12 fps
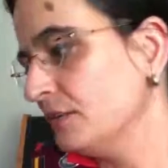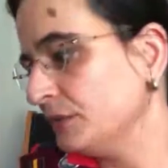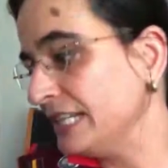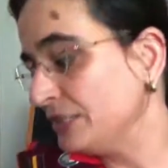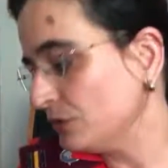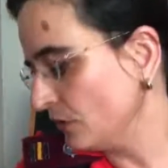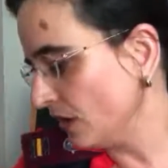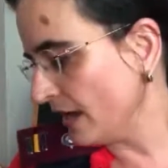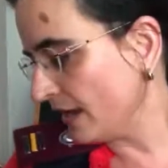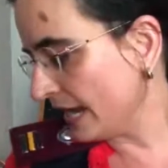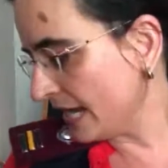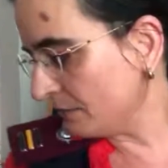read your
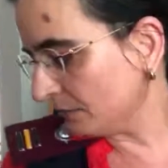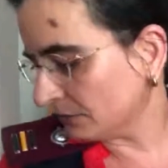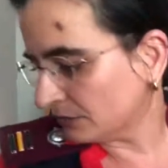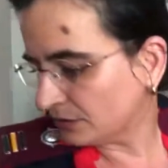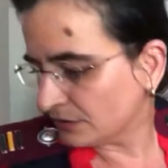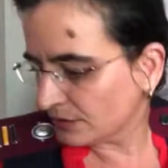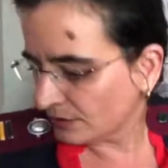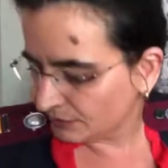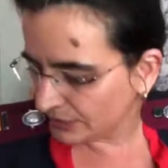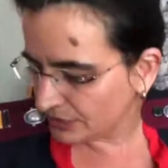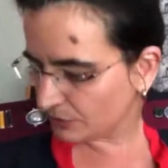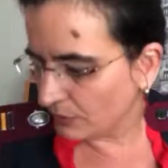labels.
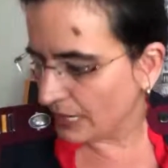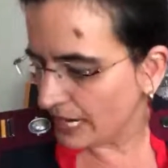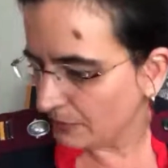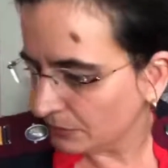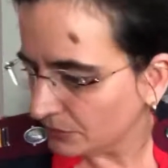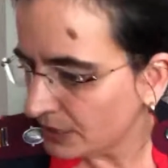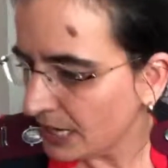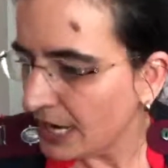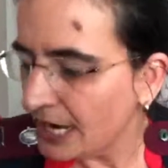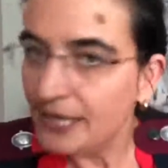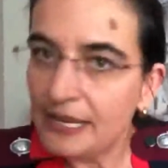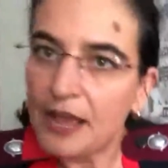Read your labels.
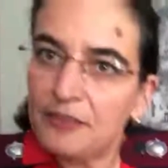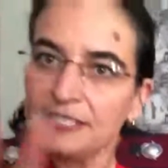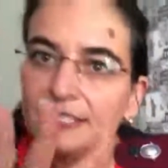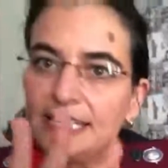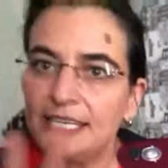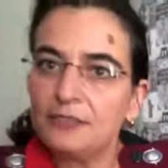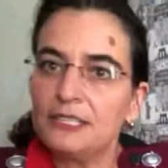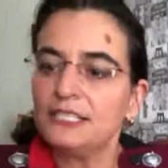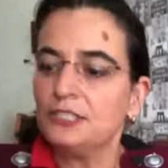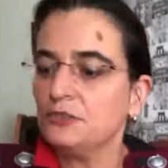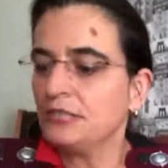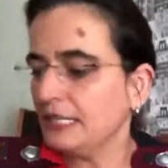Now, the secret
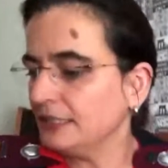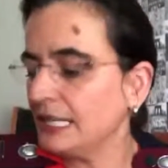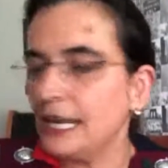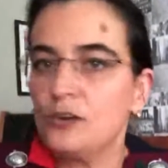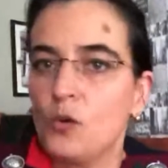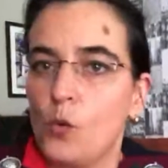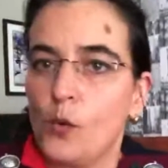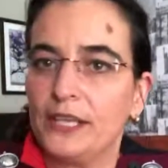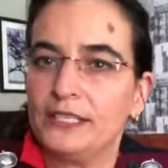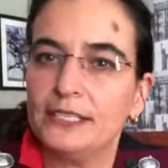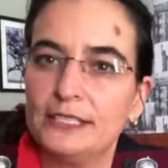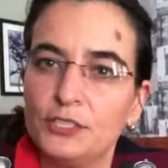is you get 10
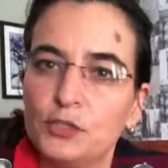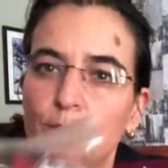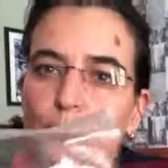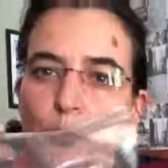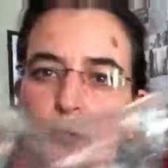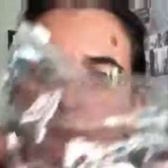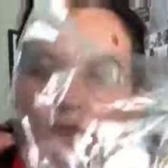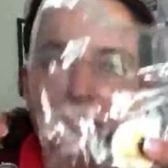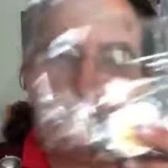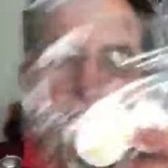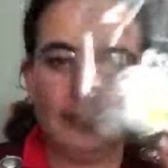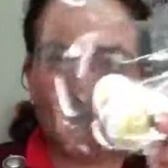coins. This is your pocket
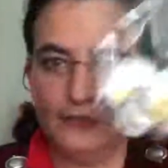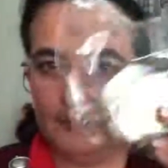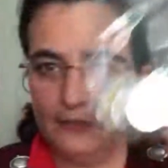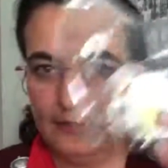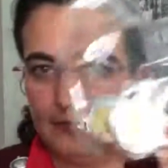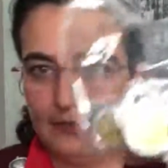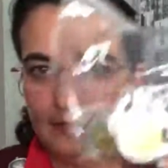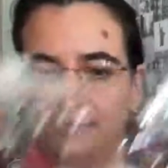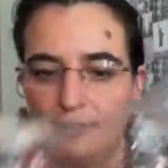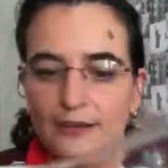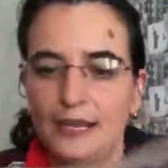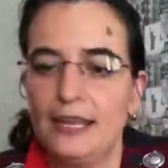money.
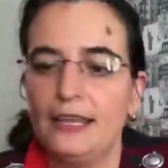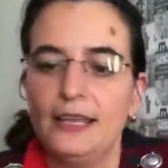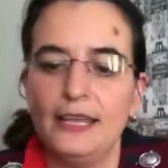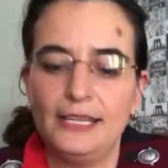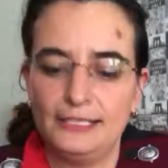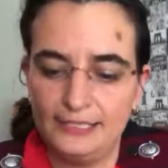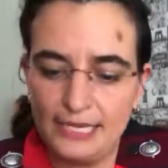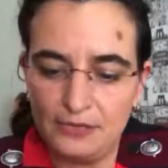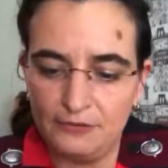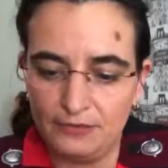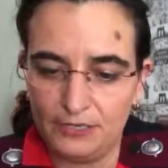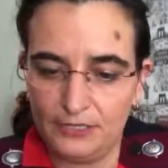Okay? It's
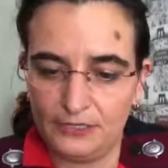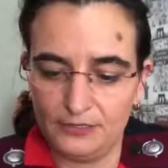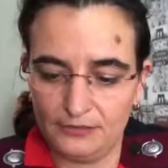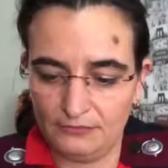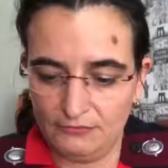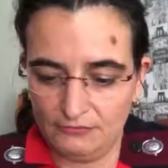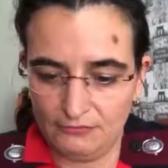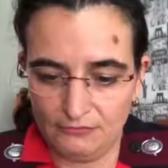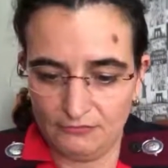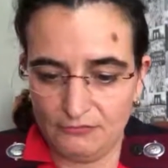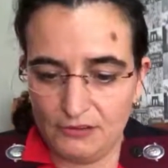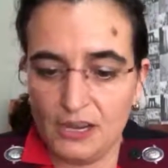10 of these.
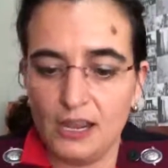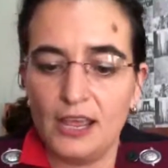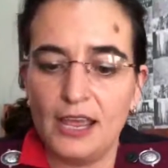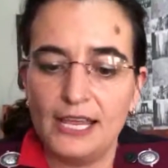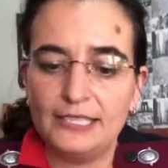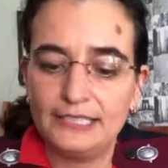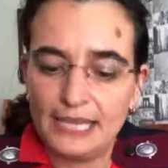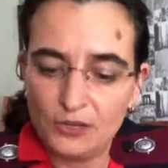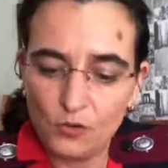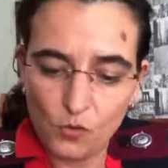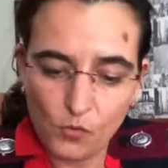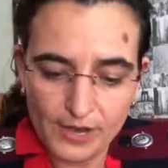
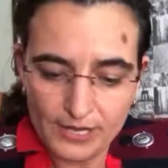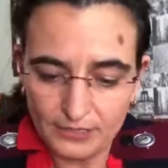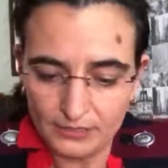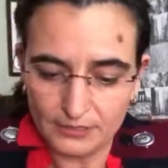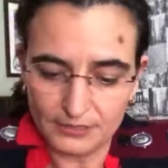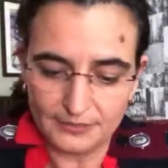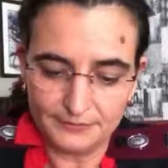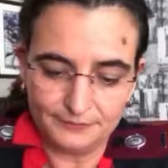10 coins.